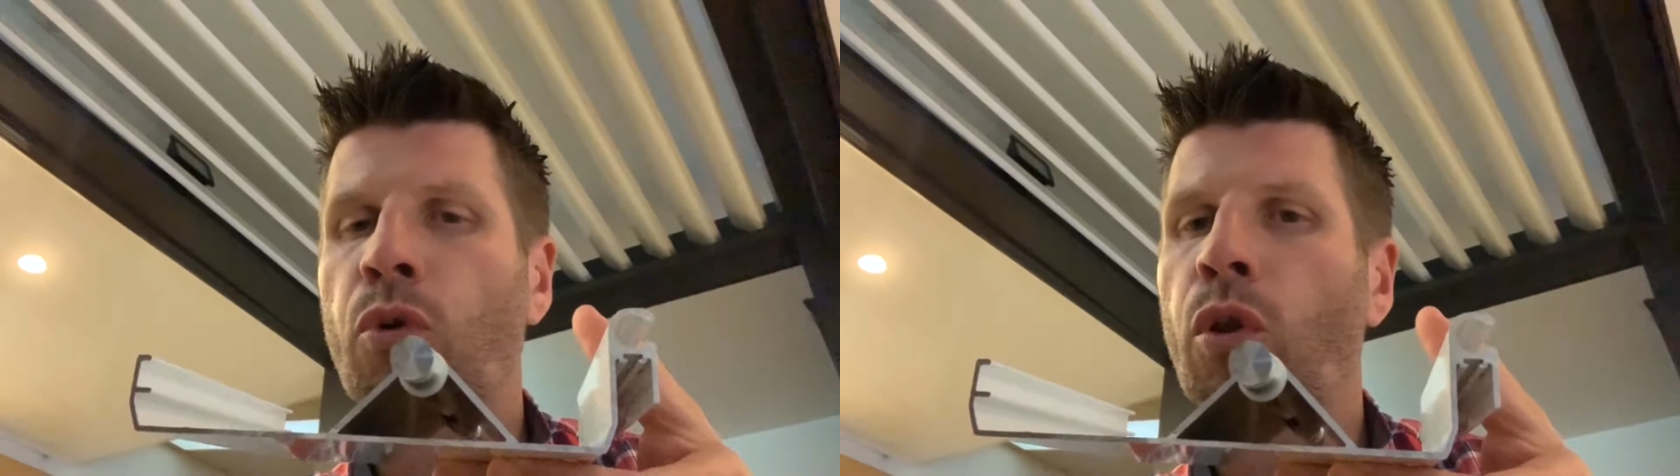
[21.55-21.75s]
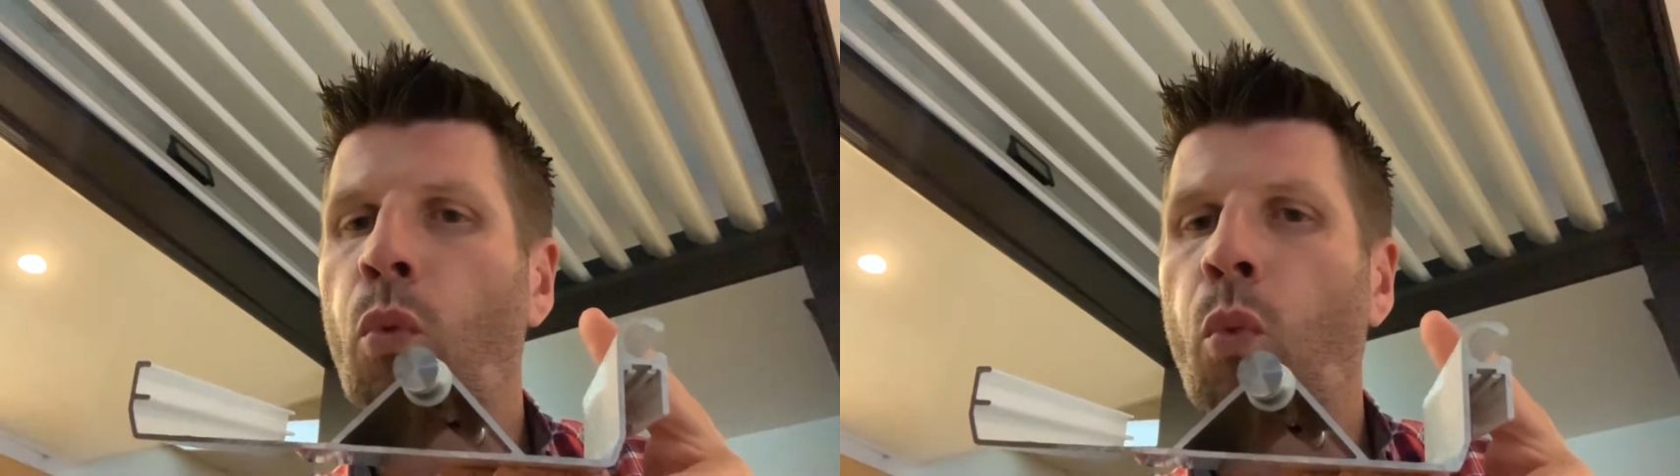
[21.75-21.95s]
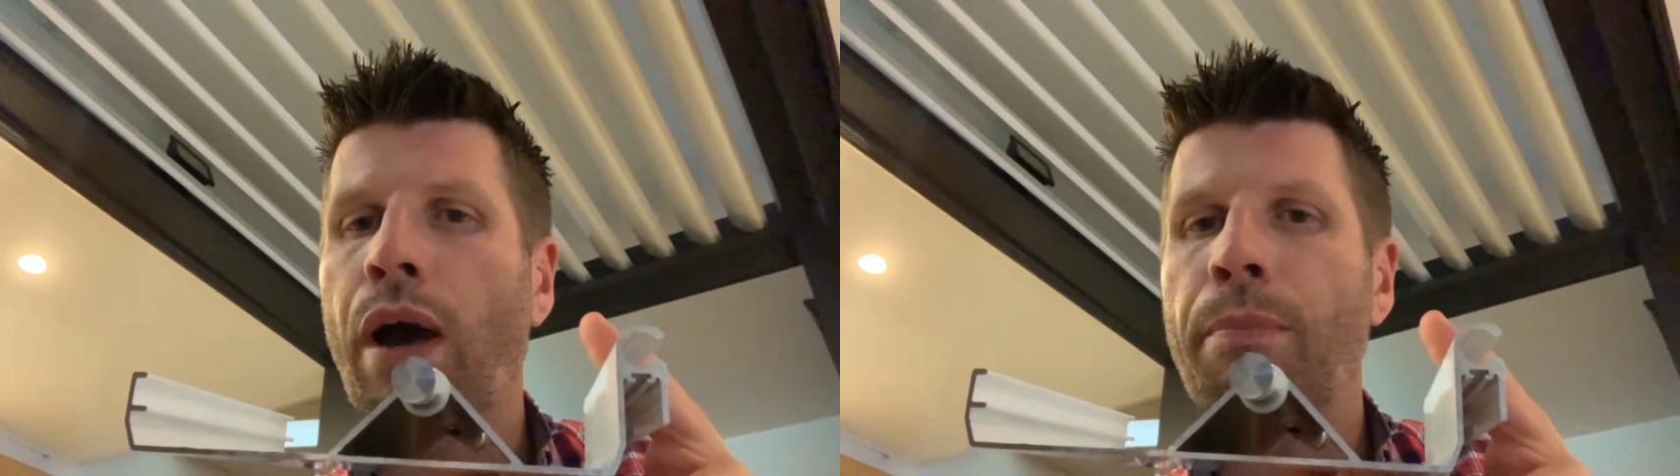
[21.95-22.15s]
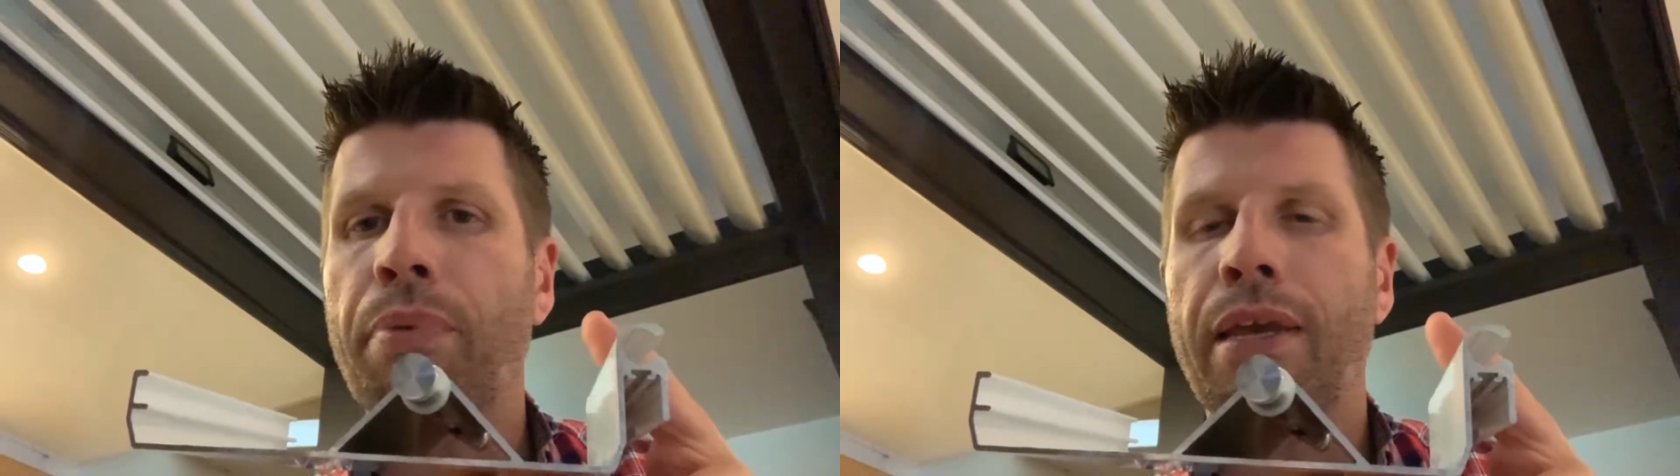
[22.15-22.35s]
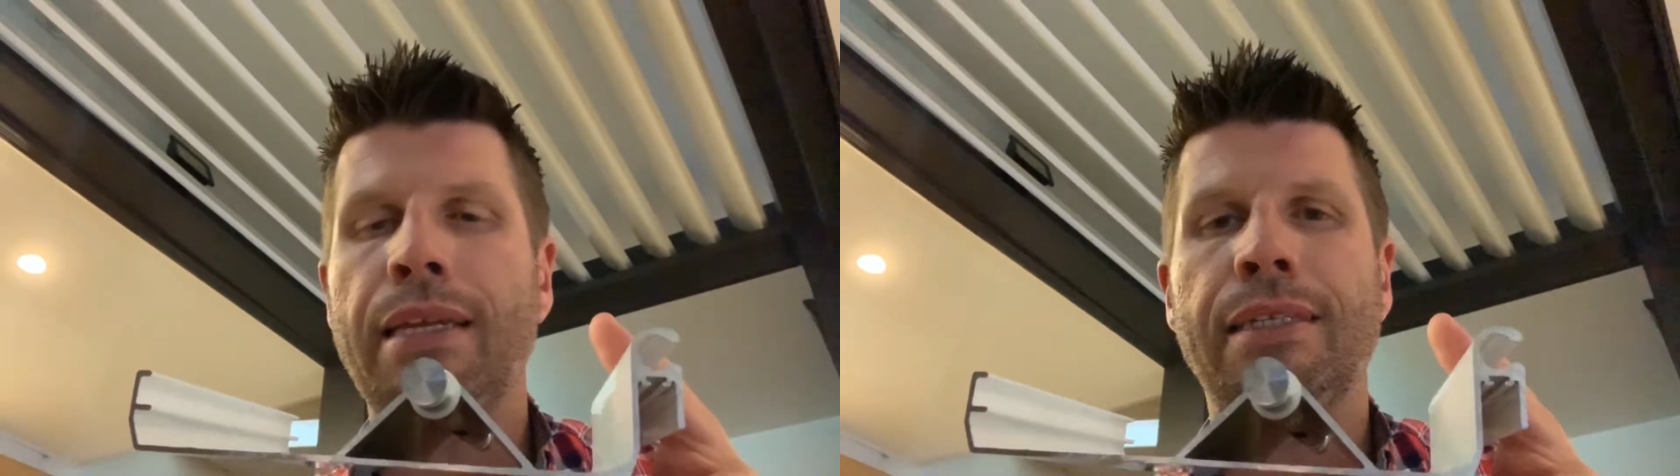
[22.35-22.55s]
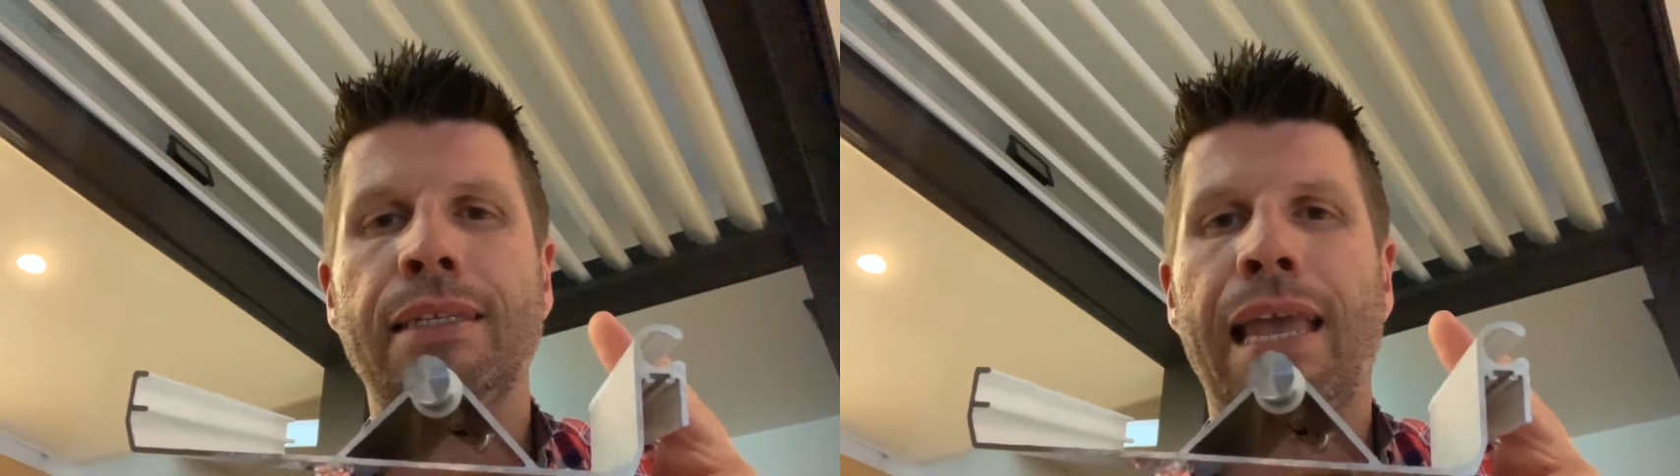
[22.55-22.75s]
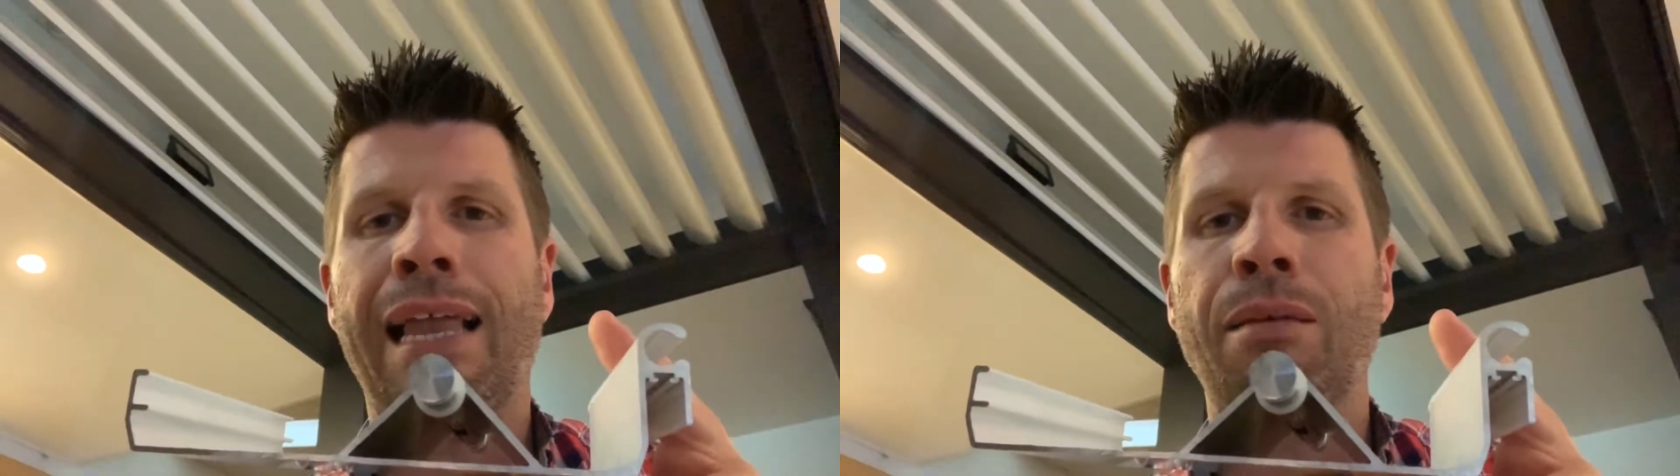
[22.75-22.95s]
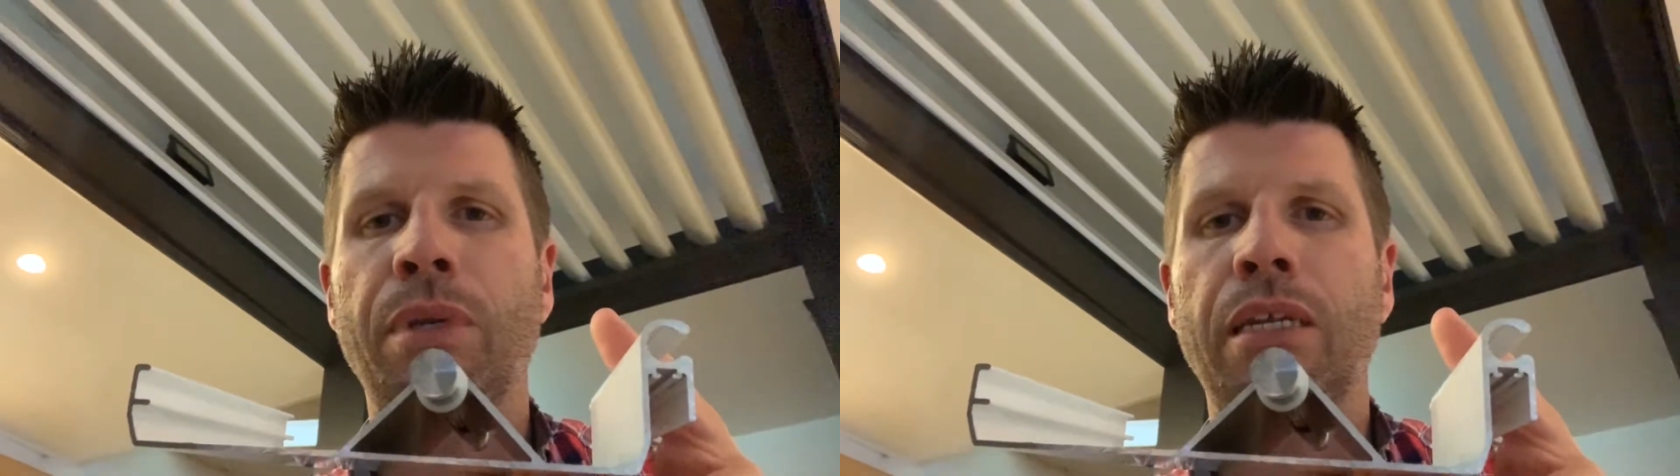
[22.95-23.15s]
all a one piece
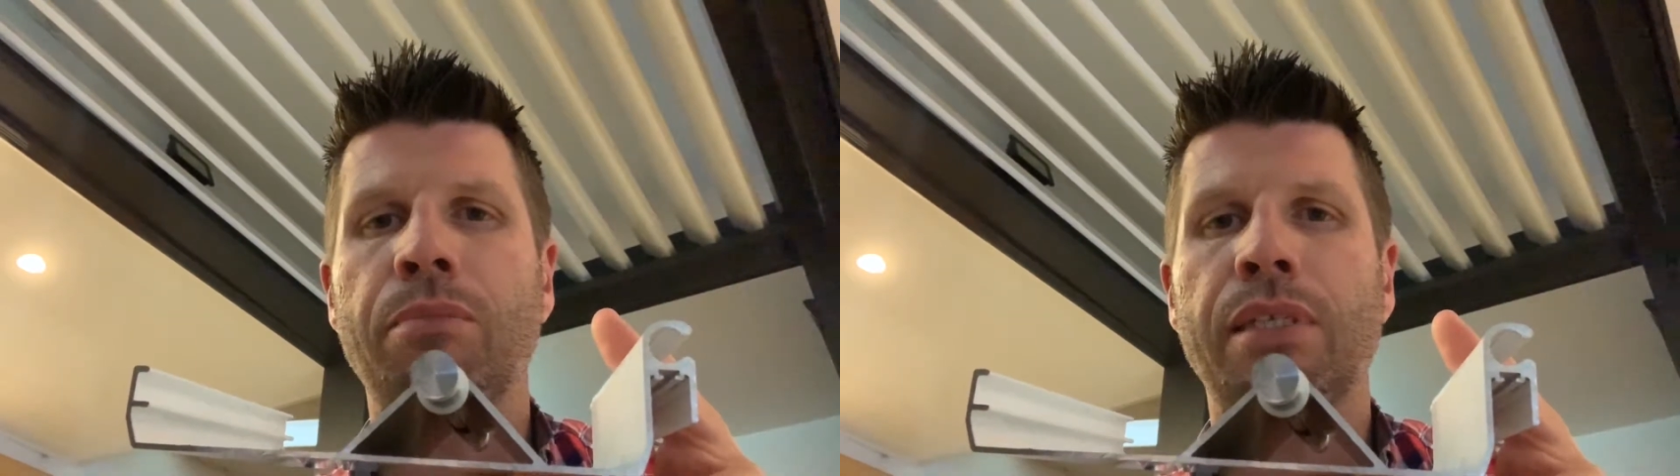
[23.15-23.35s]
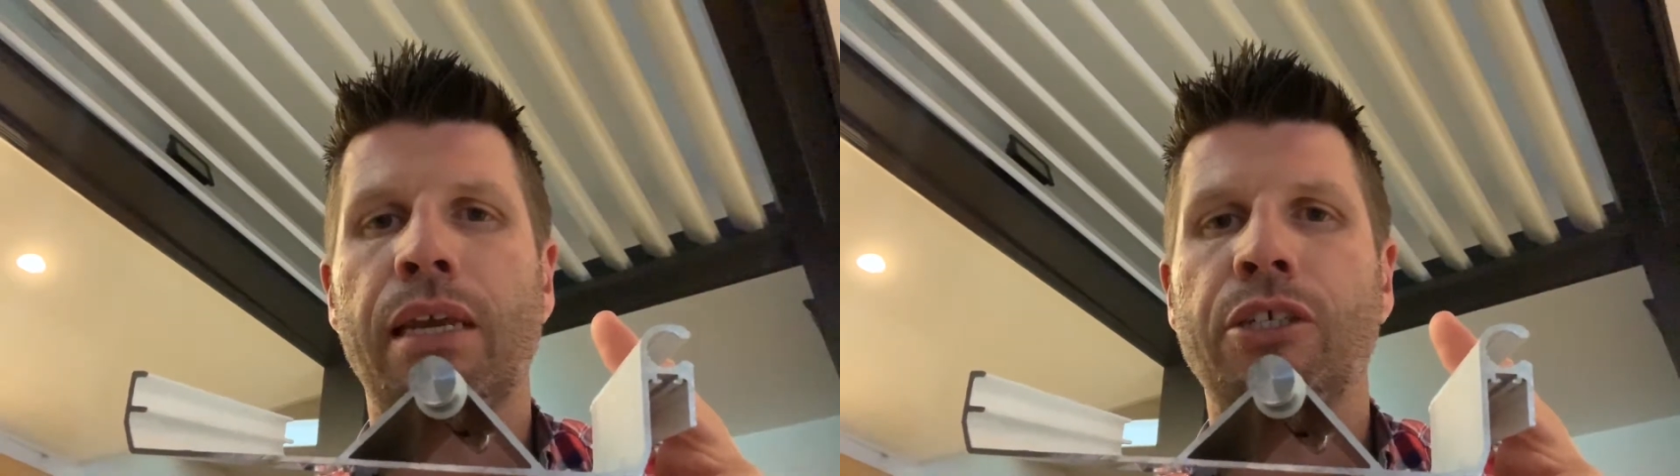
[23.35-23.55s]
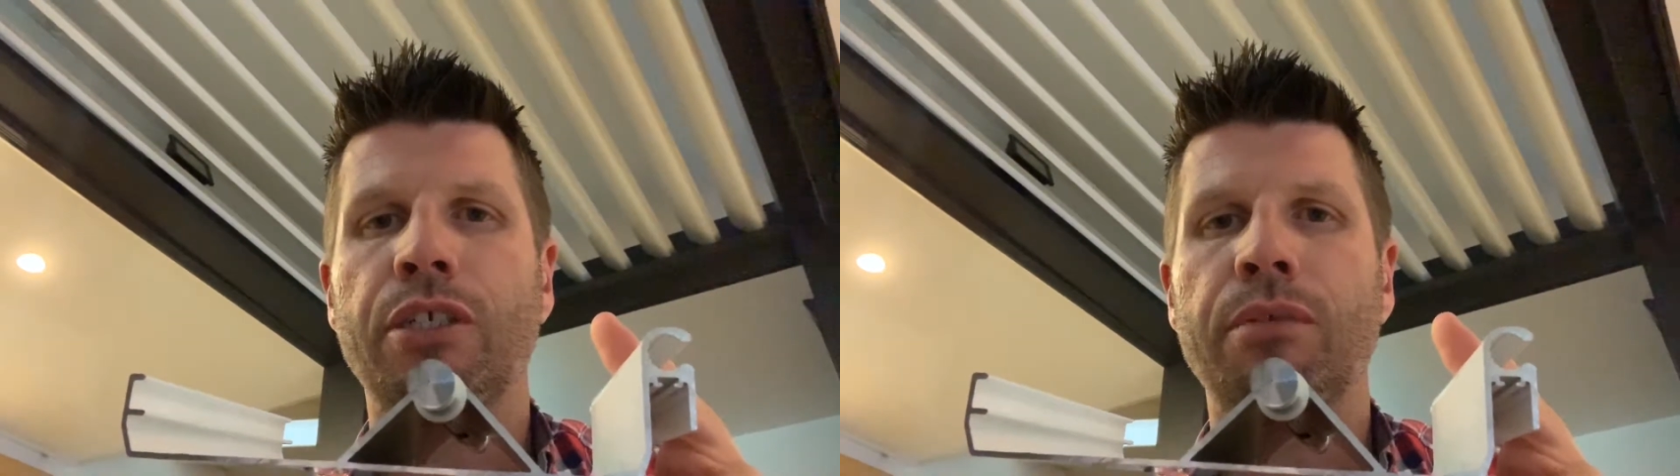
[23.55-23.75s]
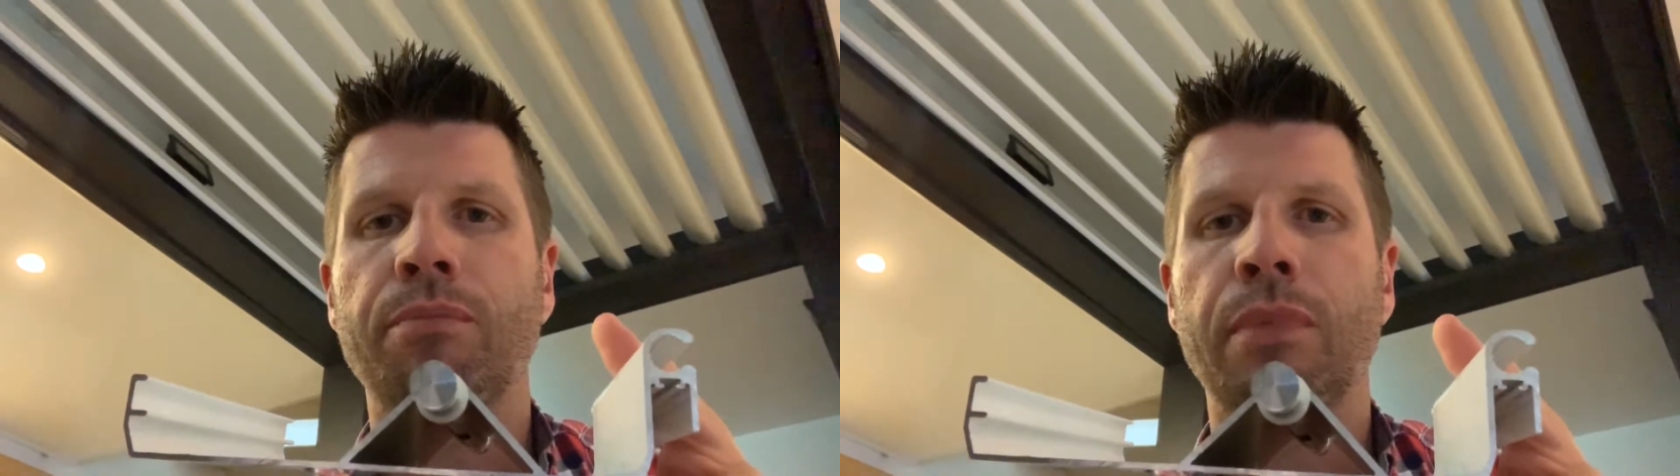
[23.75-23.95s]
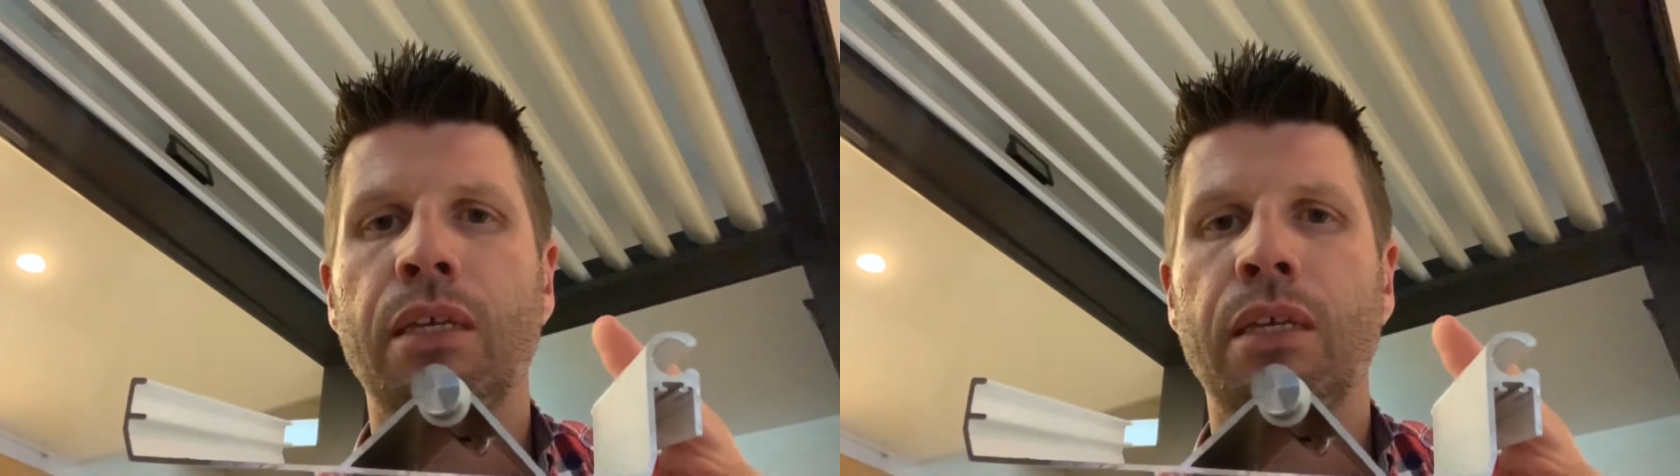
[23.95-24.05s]
aluminium section.